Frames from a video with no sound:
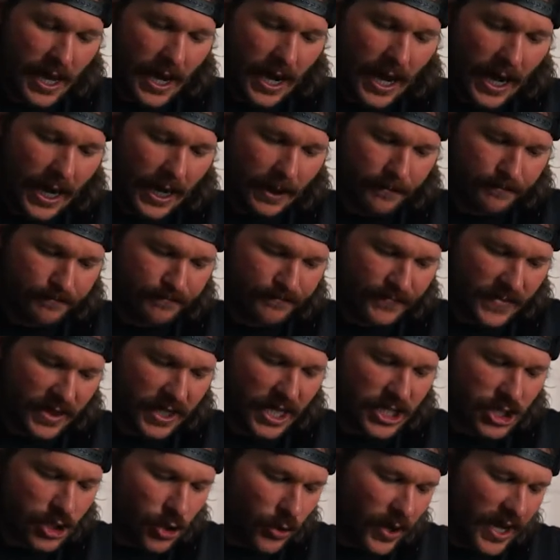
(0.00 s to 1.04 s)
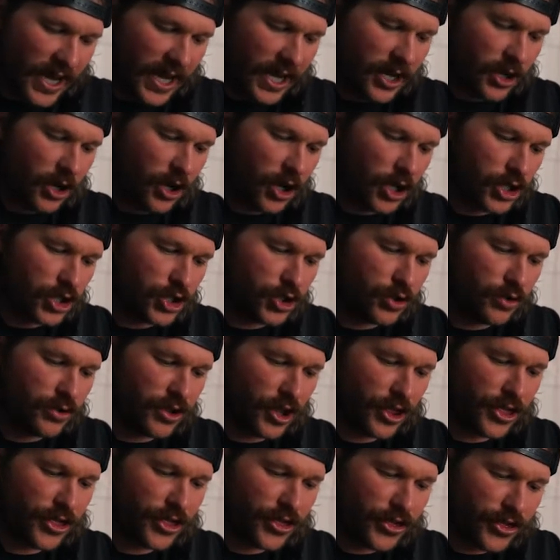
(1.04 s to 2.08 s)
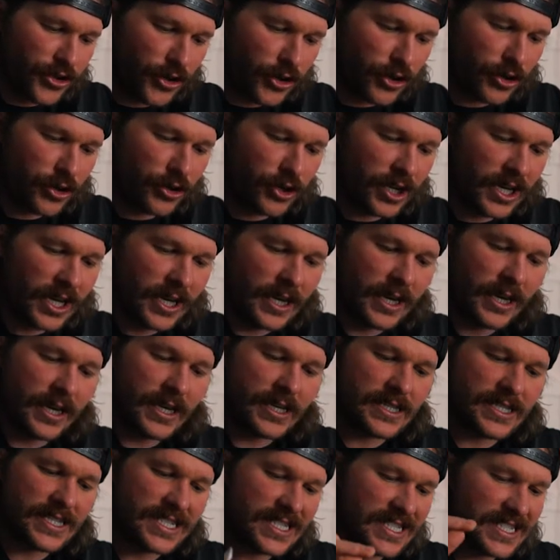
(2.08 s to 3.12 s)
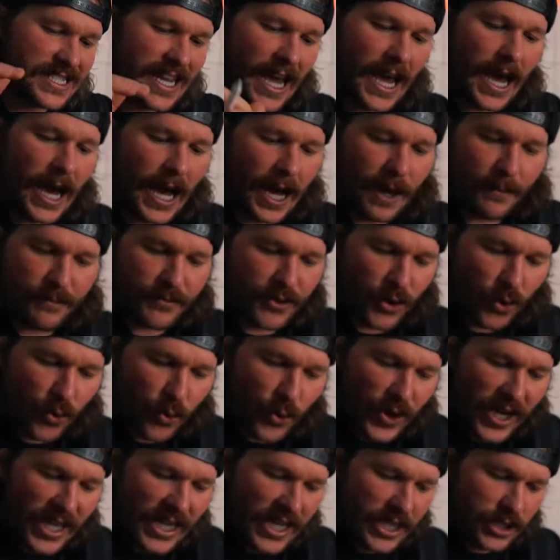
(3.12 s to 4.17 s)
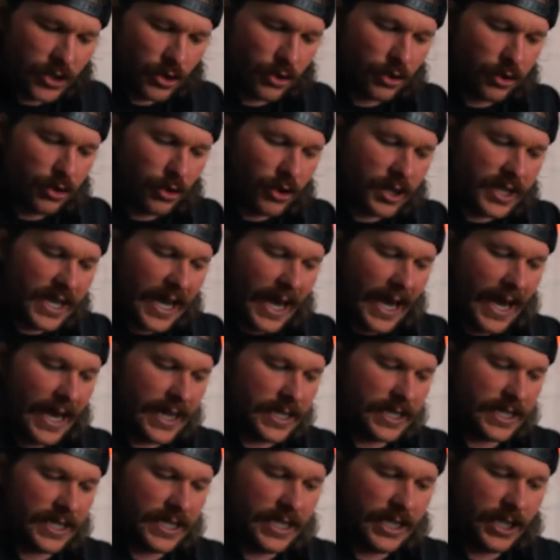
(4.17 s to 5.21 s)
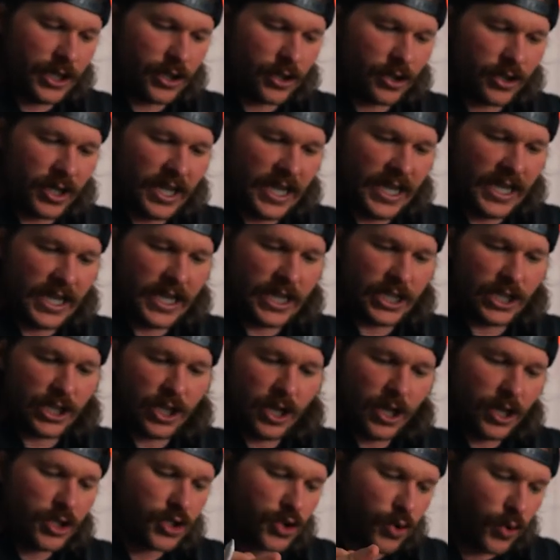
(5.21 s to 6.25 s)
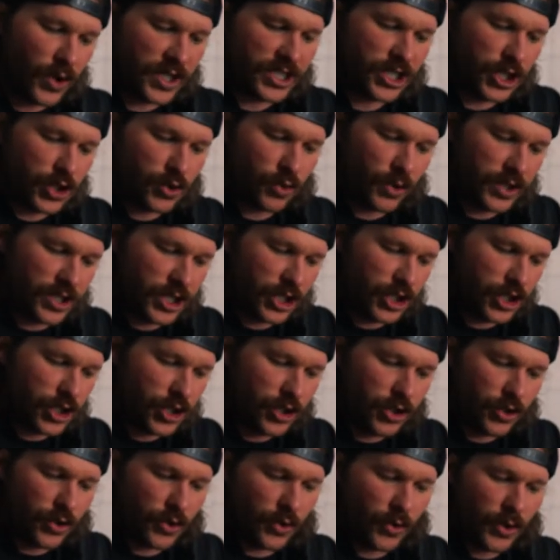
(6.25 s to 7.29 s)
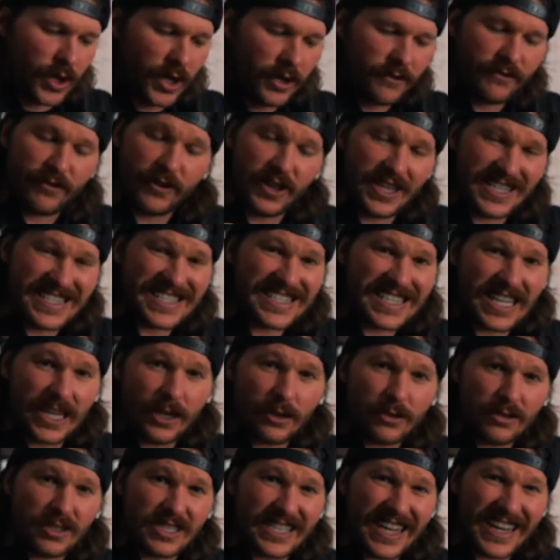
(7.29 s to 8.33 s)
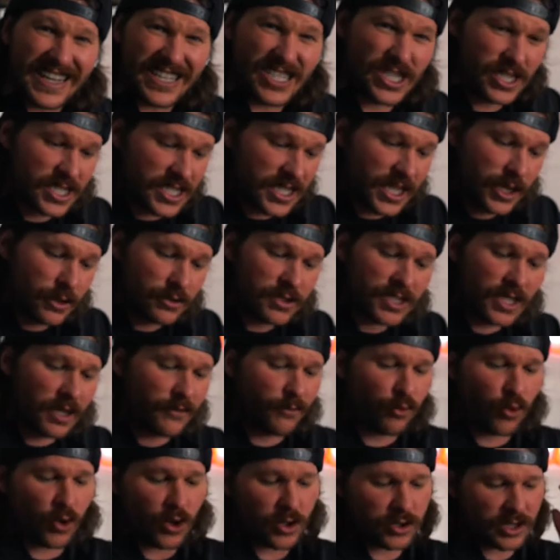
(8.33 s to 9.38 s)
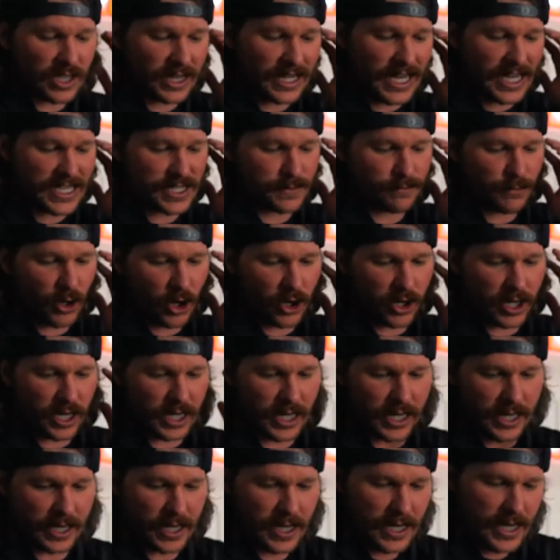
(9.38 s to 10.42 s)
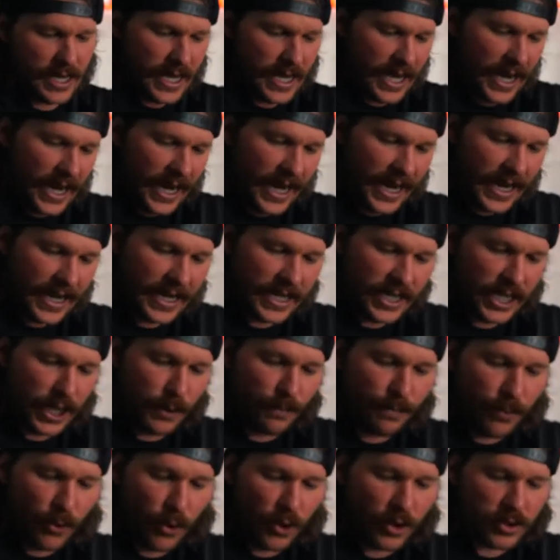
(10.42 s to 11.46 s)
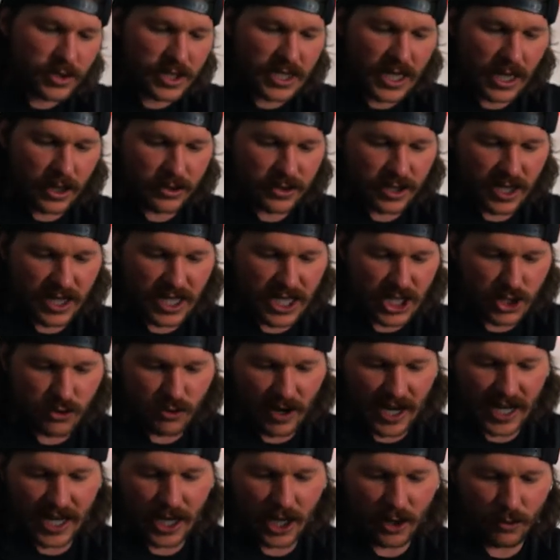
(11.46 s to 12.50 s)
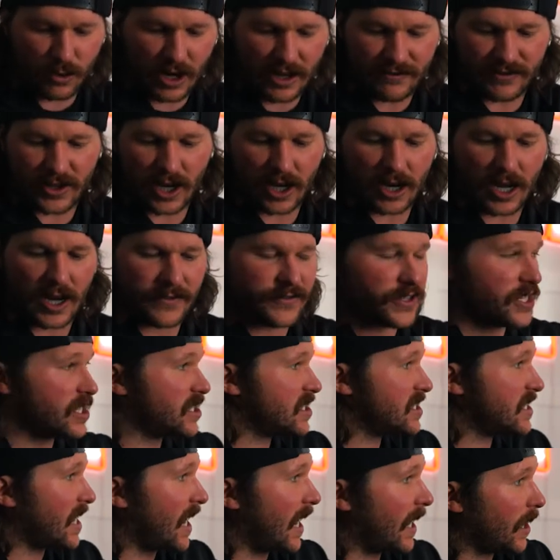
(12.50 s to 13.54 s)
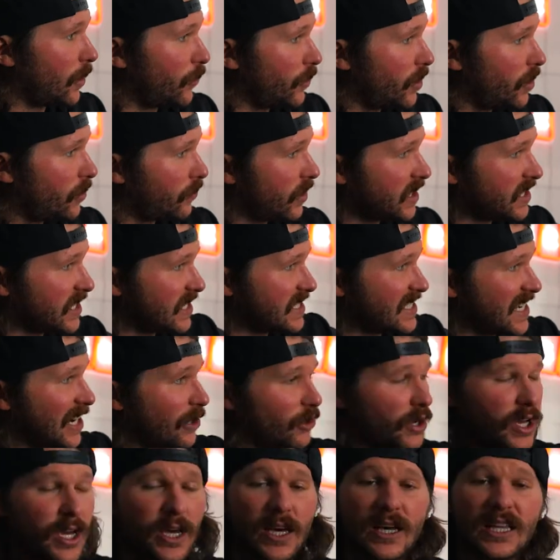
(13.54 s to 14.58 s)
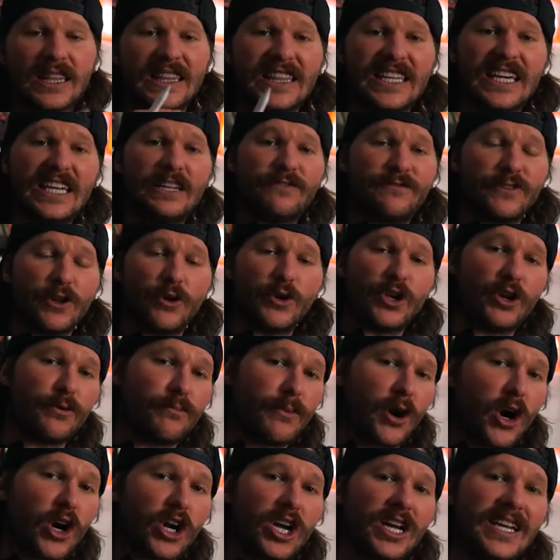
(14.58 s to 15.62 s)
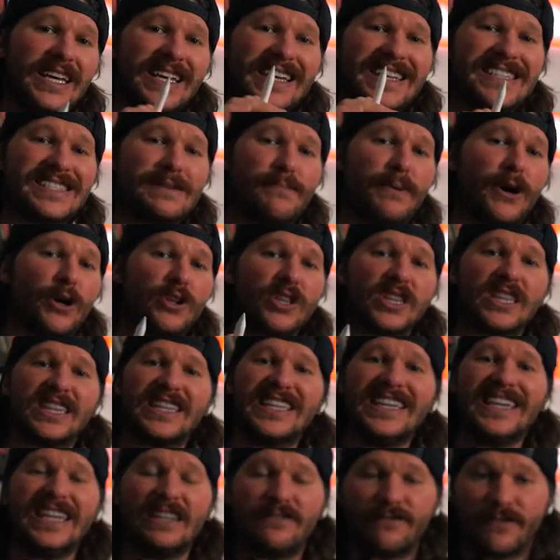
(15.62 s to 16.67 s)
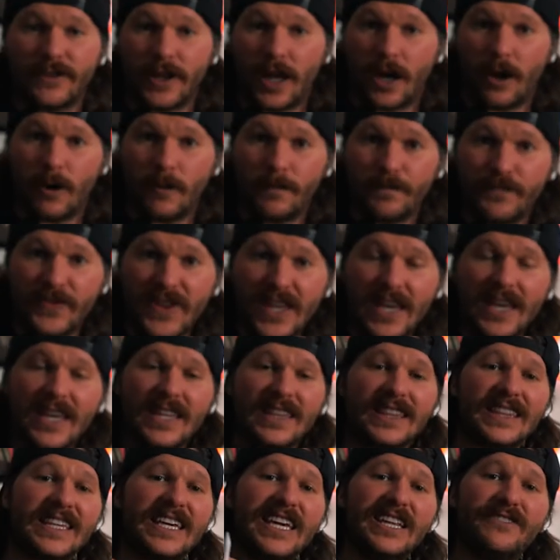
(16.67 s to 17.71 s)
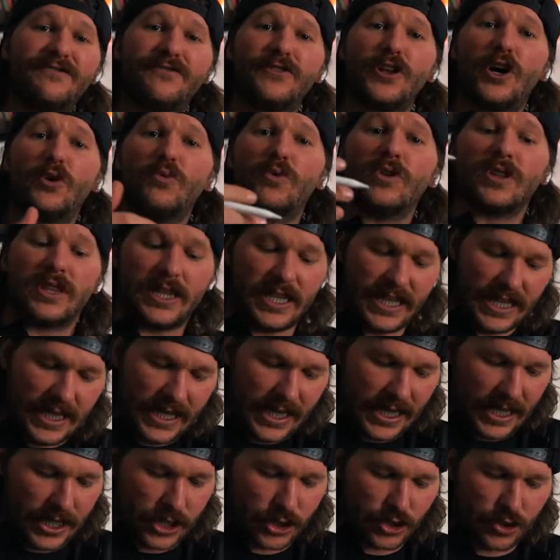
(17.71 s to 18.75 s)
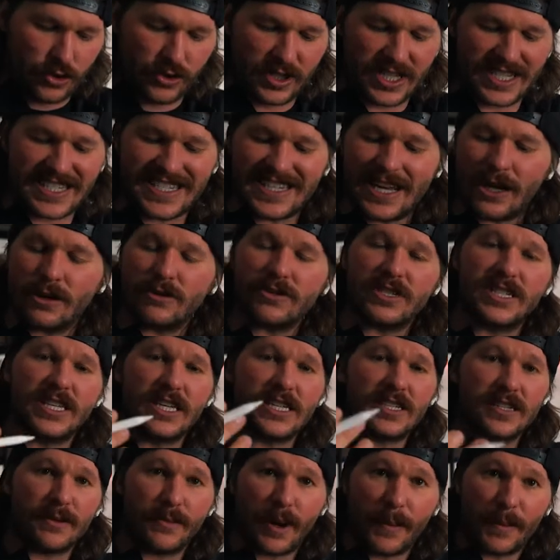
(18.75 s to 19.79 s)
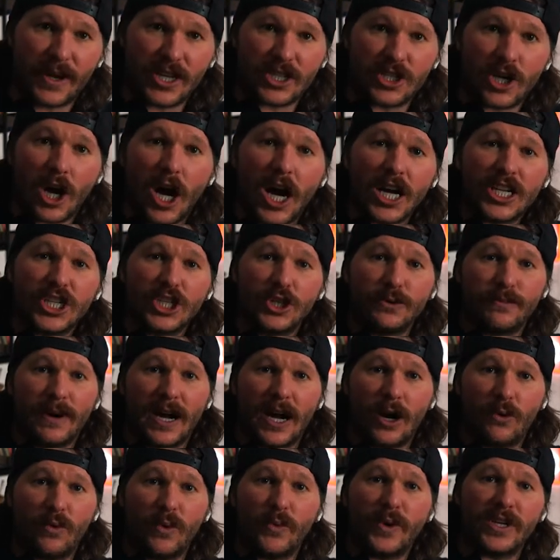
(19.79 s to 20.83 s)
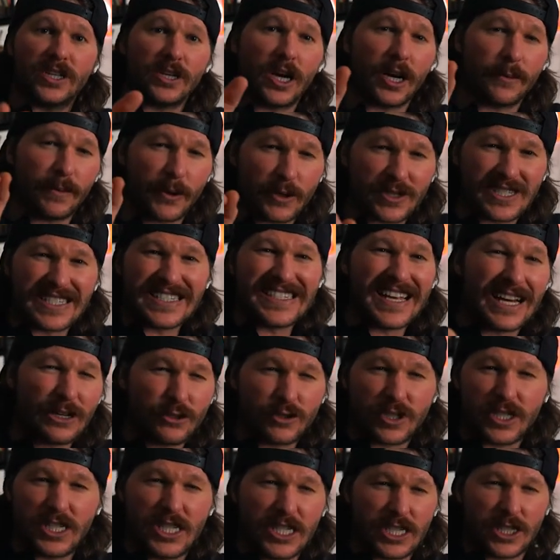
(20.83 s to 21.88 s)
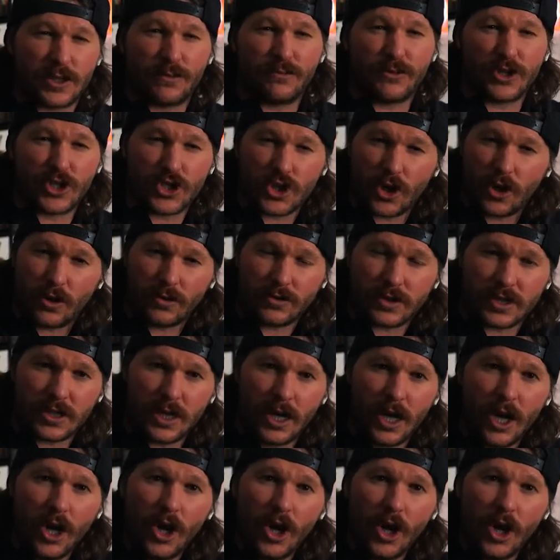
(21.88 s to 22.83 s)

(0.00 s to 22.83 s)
Um, let's go ahead on to the third step that we need to look at here in 2022 for this skill set. It's the skill set of world class marketing. And it boils down to this right here, what I've got off to the side. I want you to write that down. Lead flow. Your marketing is about lead flow. Lead flow will lead to the sales system I'm going to talk to you about when we talk about sales system results.